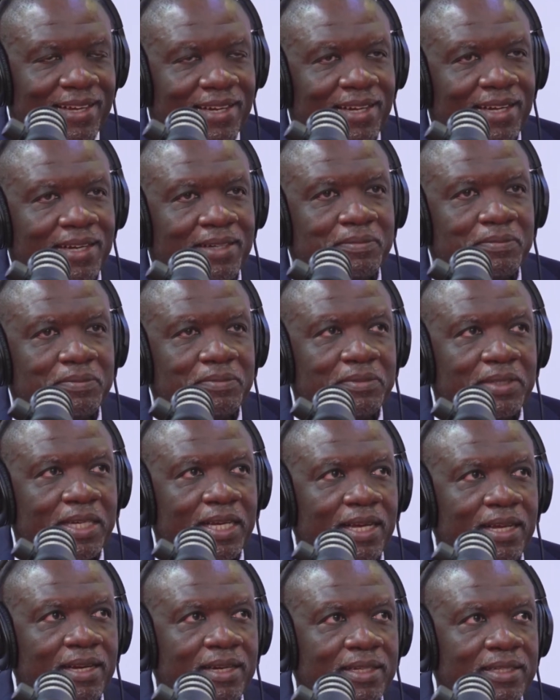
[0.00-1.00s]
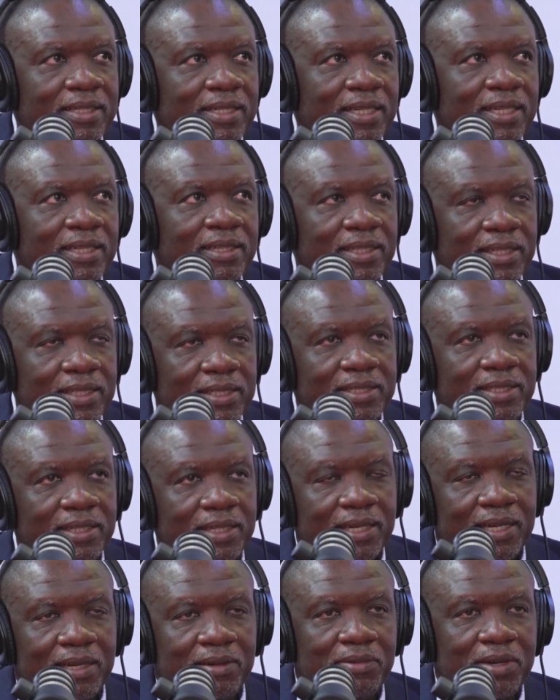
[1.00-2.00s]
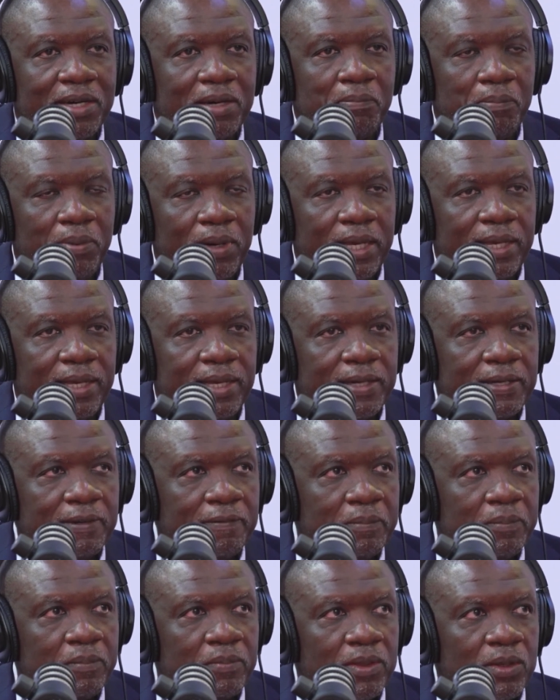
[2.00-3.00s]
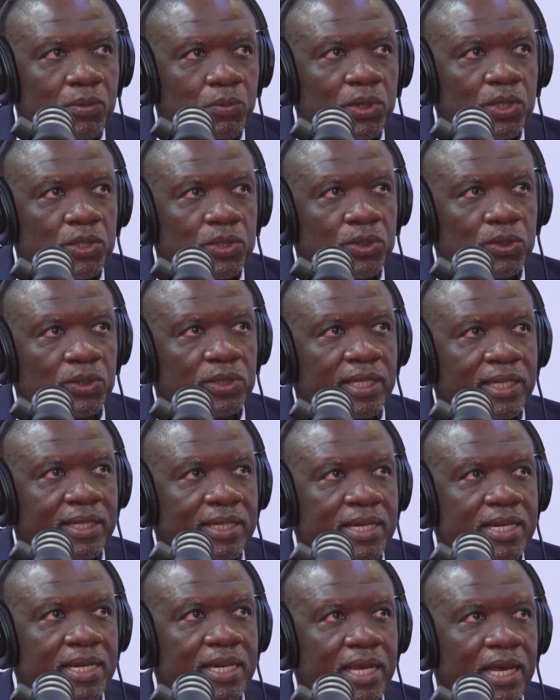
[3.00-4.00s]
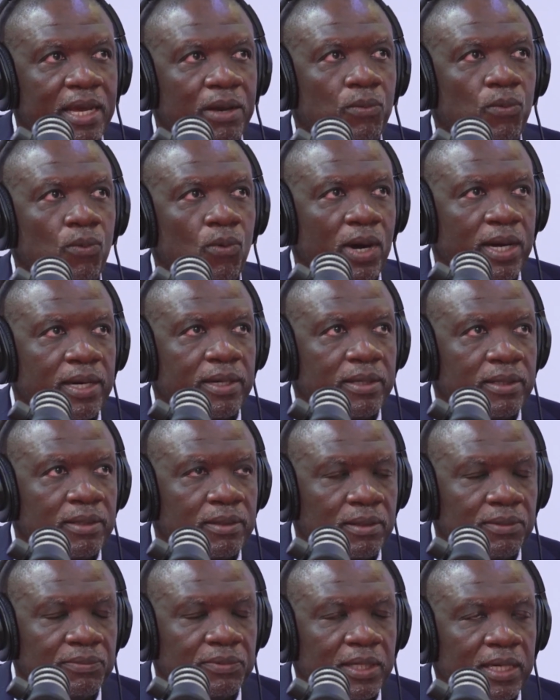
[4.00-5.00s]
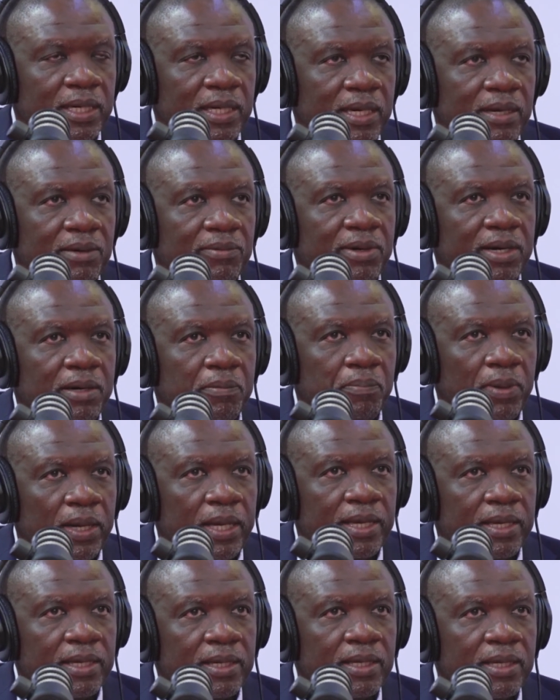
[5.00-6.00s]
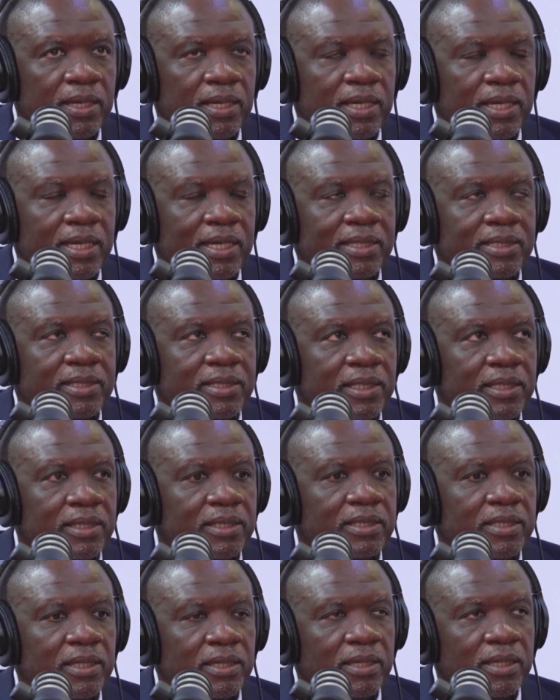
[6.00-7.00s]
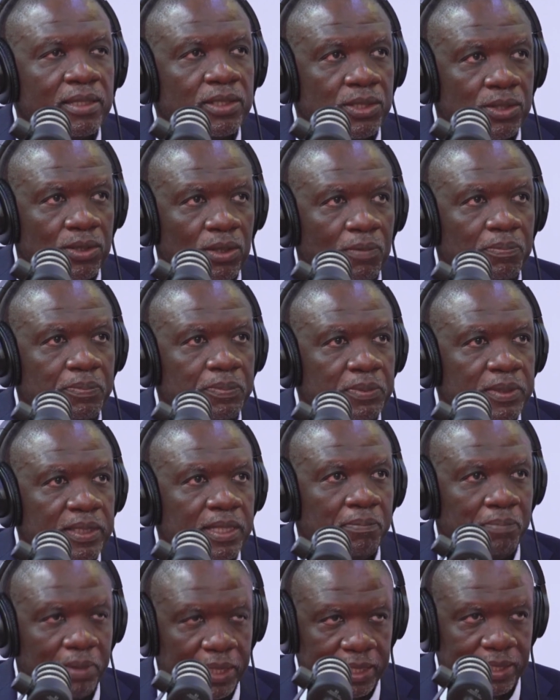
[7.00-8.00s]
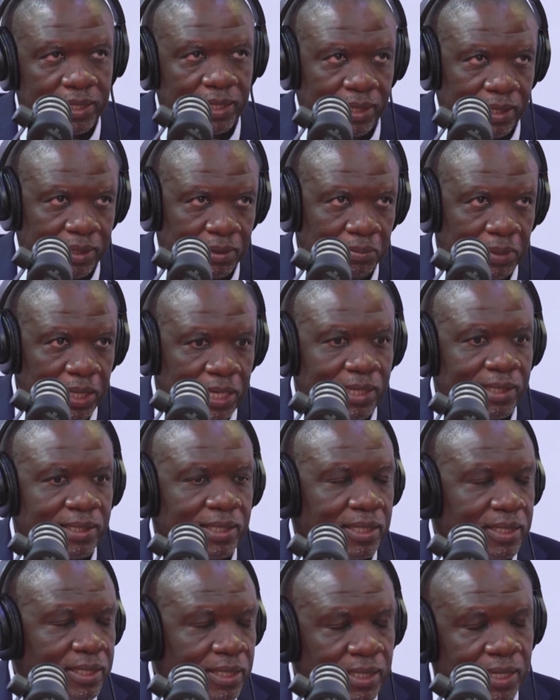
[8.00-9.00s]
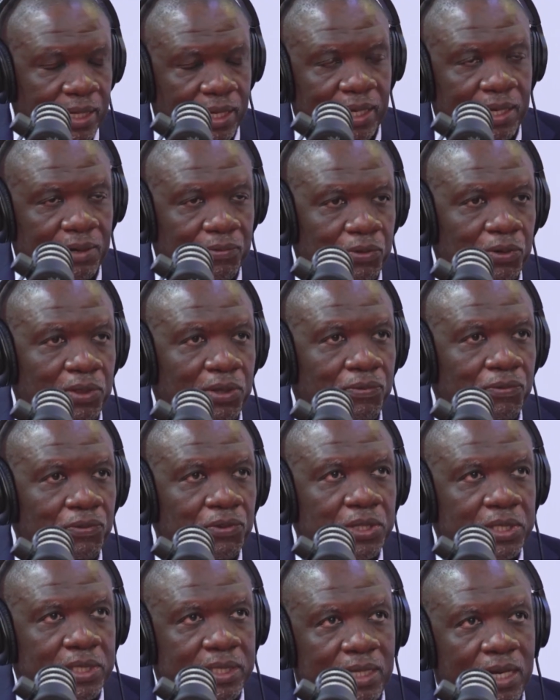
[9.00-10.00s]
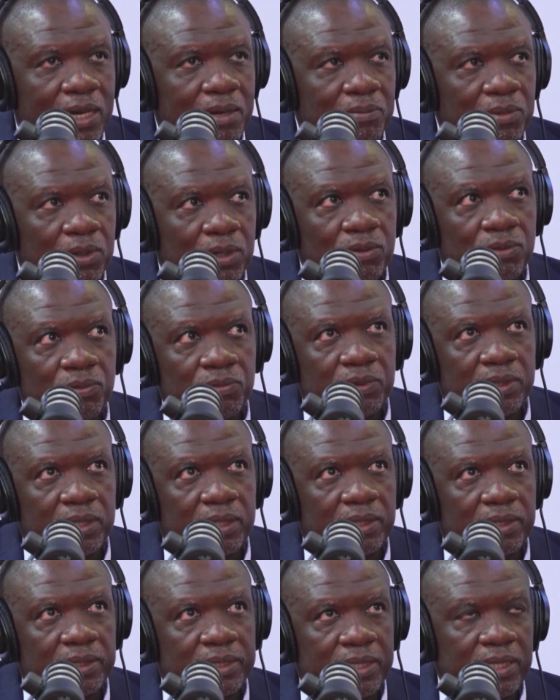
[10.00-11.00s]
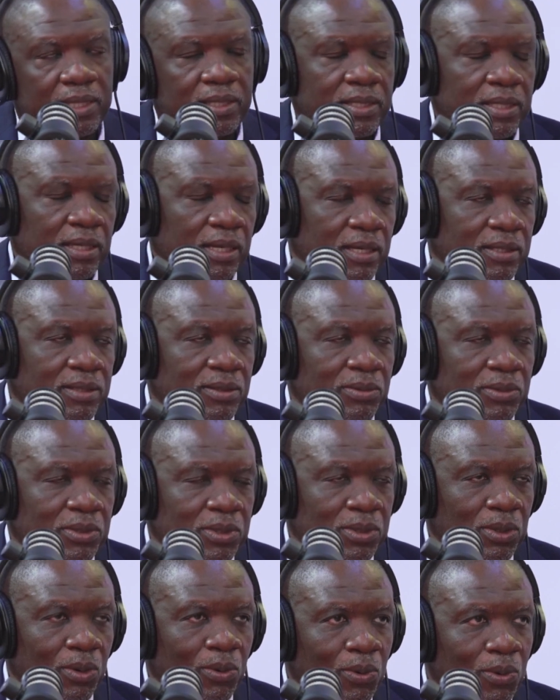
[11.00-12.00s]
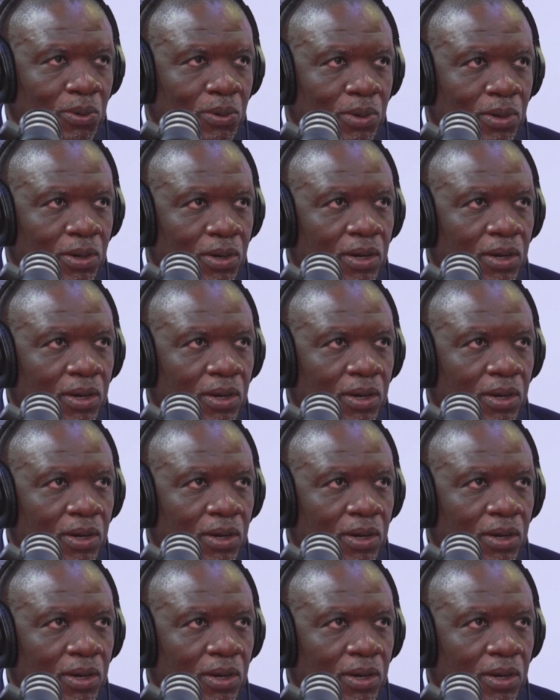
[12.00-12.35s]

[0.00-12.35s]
And in this recovery plan, we saw that in year one of the recovery plan, it did stop the bleeding, meaning the decline for the first time over 6 years or so.